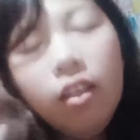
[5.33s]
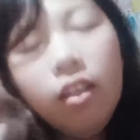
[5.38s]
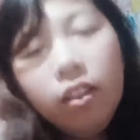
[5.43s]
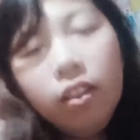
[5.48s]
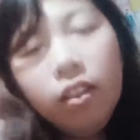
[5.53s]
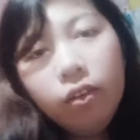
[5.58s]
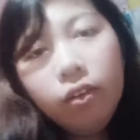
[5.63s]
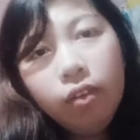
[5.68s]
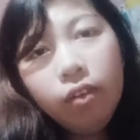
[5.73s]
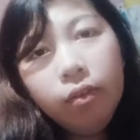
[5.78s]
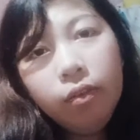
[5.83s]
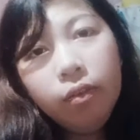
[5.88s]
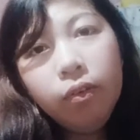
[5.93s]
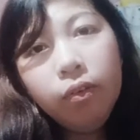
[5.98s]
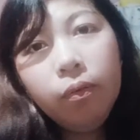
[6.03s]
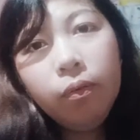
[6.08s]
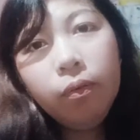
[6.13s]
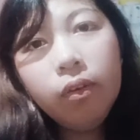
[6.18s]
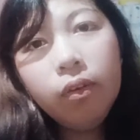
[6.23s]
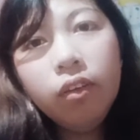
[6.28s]
Hello
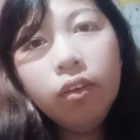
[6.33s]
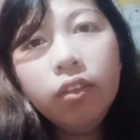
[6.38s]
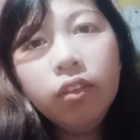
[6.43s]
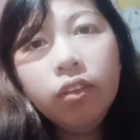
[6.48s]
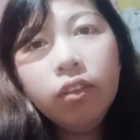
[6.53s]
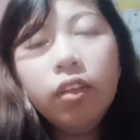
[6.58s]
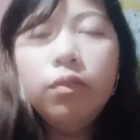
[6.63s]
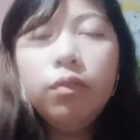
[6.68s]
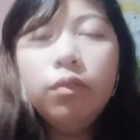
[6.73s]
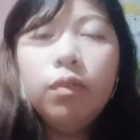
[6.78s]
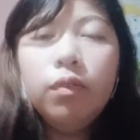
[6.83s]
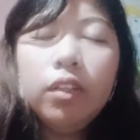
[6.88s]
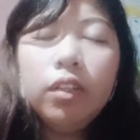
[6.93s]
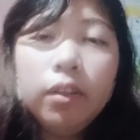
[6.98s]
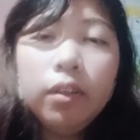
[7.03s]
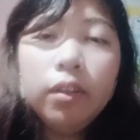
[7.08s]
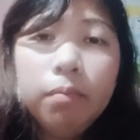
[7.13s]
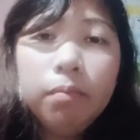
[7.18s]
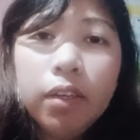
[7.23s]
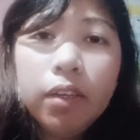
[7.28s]
everyone and
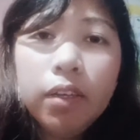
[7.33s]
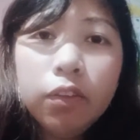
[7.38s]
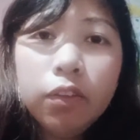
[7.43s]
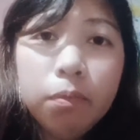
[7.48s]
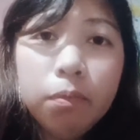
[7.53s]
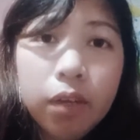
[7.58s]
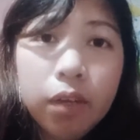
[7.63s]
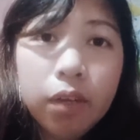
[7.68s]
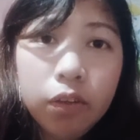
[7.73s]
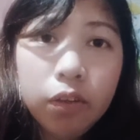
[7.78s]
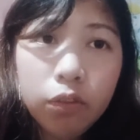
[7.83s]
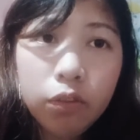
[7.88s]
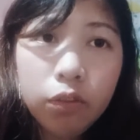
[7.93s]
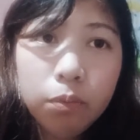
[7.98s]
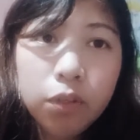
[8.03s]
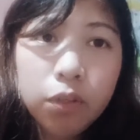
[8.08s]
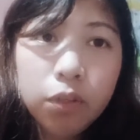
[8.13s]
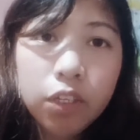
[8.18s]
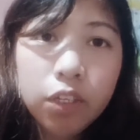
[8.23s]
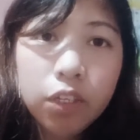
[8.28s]
welcome back to my
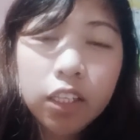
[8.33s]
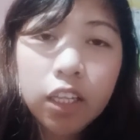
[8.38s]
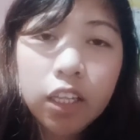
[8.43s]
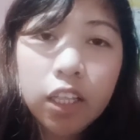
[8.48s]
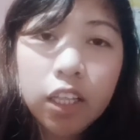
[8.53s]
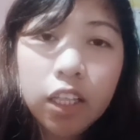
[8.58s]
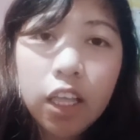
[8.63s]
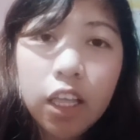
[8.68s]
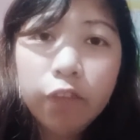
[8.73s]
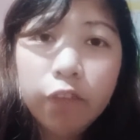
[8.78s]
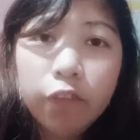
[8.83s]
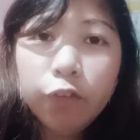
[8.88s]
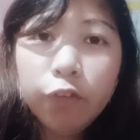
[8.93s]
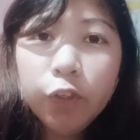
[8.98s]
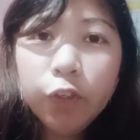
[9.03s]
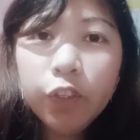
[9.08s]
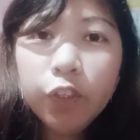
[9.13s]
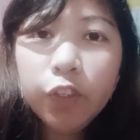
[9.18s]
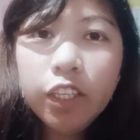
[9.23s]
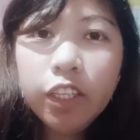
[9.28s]
YouTube channel. And
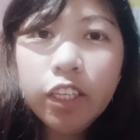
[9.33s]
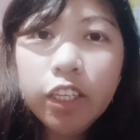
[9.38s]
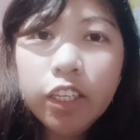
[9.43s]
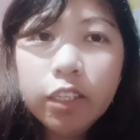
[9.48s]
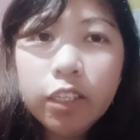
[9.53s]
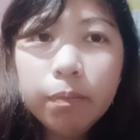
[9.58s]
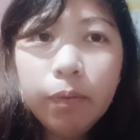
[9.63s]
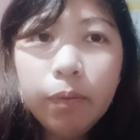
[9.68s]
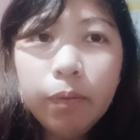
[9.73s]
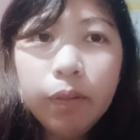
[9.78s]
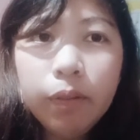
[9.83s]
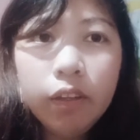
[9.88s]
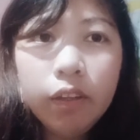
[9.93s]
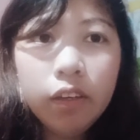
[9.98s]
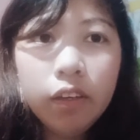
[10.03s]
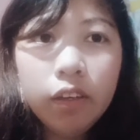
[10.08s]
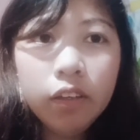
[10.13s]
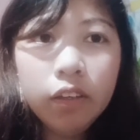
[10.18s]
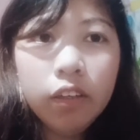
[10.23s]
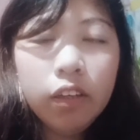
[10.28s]
for today's
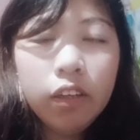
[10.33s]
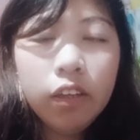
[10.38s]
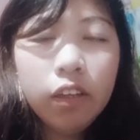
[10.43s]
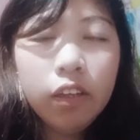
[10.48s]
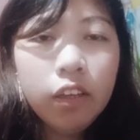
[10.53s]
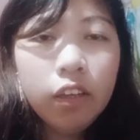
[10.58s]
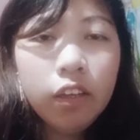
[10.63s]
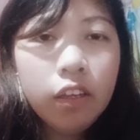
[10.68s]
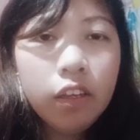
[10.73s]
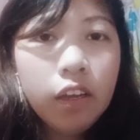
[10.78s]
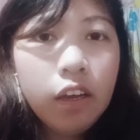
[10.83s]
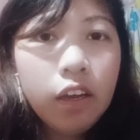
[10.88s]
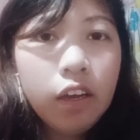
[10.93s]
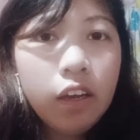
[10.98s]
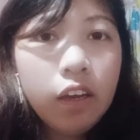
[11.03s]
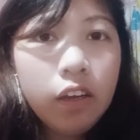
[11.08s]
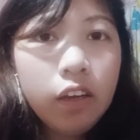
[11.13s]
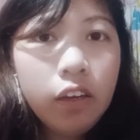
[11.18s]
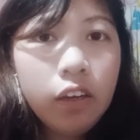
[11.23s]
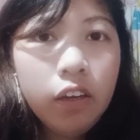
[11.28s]
vlog,
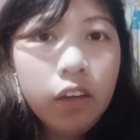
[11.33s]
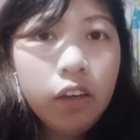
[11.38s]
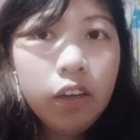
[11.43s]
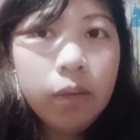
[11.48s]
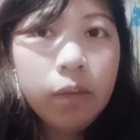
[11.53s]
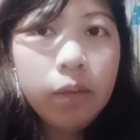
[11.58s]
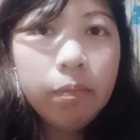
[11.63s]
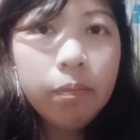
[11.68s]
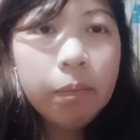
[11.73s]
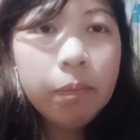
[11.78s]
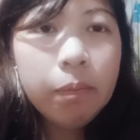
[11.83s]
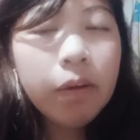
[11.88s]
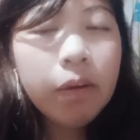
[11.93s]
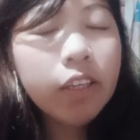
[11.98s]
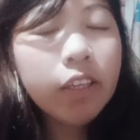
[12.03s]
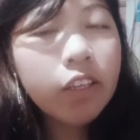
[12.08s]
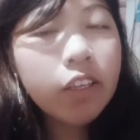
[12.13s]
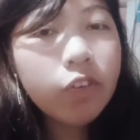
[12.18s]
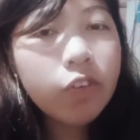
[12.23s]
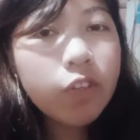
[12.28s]

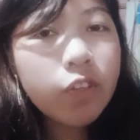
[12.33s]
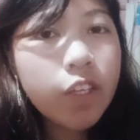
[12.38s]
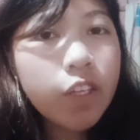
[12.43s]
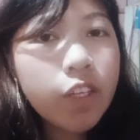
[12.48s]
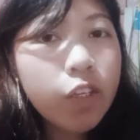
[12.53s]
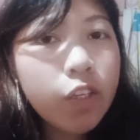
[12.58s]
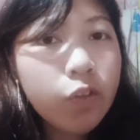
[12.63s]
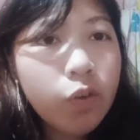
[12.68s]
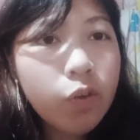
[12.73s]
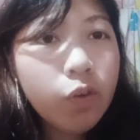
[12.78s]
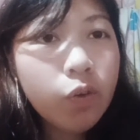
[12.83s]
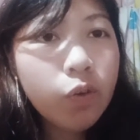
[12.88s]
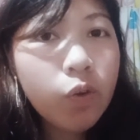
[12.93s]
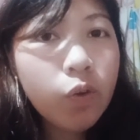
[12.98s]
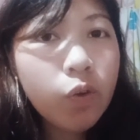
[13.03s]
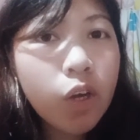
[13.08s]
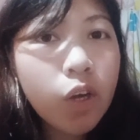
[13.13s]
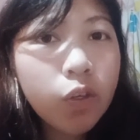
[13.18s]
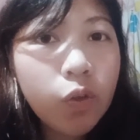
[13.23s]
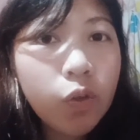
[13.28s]
ipapakita ko sa inyo
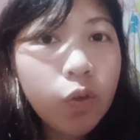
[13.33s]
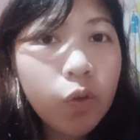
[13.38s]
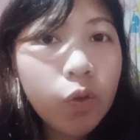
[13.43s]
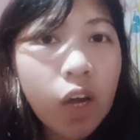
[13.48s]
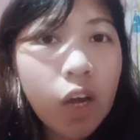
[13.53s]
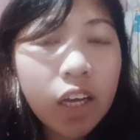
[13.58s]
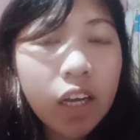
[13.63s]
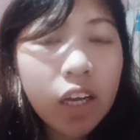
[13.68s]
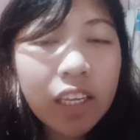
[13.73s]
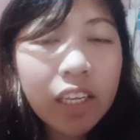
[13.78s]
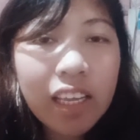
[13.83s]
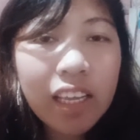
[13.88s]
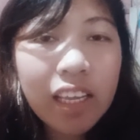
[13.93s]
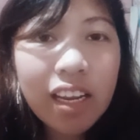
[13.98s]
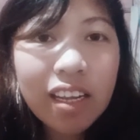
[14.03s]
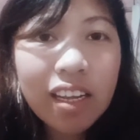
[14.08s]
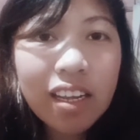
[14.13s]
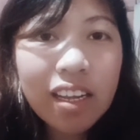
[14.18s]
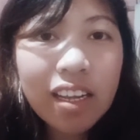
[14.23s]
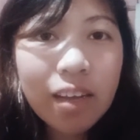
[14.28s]
kung ano yung aking
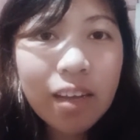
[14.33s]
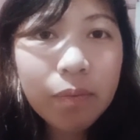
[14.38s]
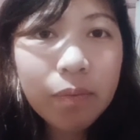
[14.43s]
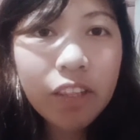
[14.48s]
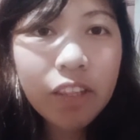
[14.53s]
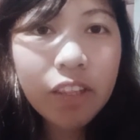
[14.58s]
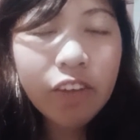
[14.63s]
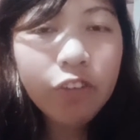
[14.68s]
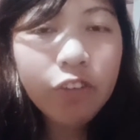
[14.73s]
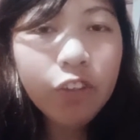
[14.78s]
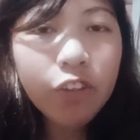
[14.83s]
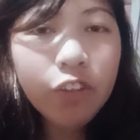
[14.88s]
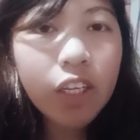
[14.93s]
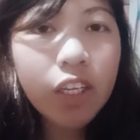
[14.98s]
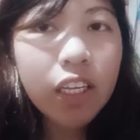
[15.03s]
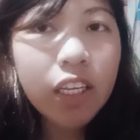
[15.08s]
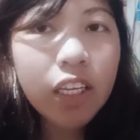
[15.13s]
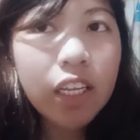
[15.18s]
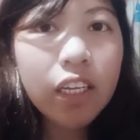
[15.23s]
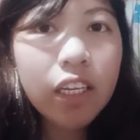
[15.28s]
ginagamit
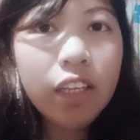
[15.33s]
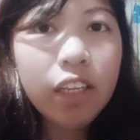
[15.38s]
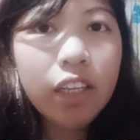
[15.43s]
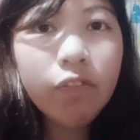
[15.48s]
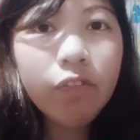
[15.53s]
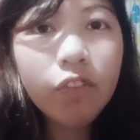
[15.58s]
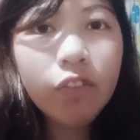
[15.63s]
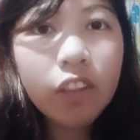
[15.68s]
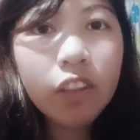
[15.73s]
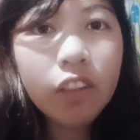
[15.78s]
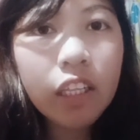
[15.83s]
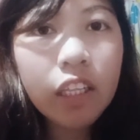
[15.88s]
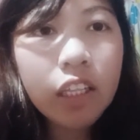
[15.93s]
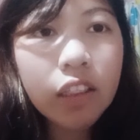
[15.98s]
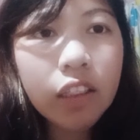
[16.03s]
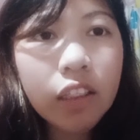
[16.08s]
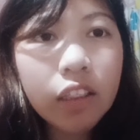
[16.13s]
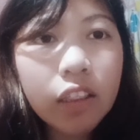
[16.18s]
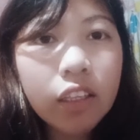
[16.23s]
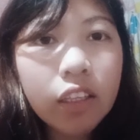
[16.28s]
everyday na lip
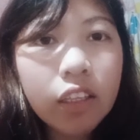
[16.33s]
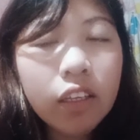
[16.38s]
tint